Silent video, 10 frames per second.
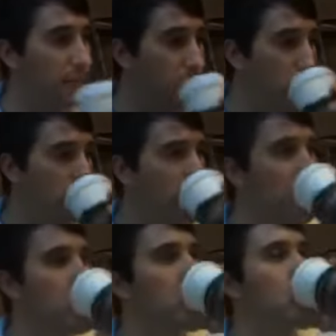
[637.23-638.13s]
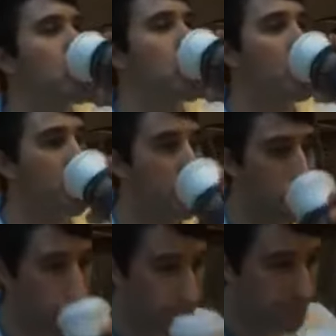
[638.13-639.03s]
It's not going to come to pass.
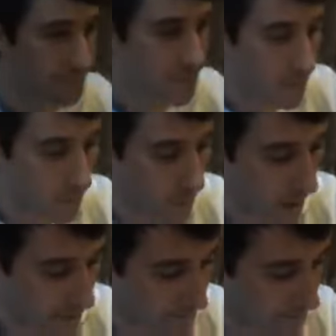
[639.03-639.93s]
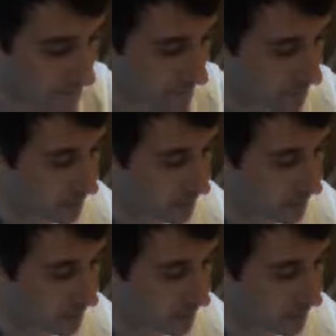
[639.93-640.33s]
So, yes, right. I believe in that